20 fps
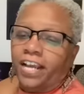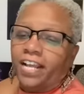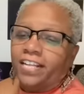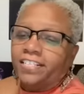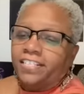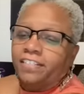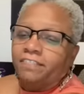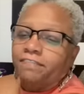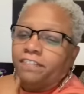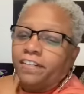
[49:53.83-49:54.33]
I
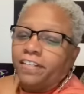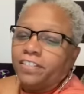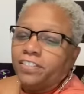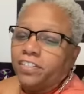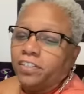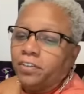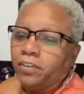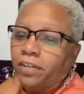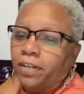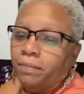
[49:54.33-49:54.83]
did forget
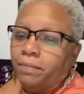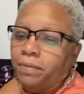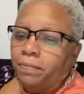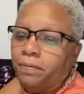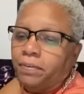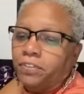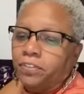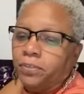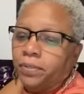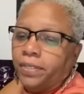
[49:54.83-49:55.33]
you. Let me
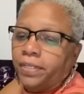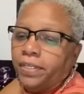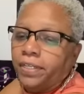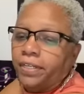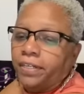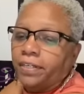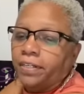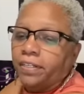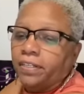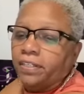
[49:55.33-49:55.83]
put you in
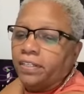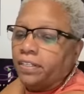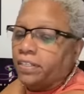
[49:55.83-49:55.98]
there.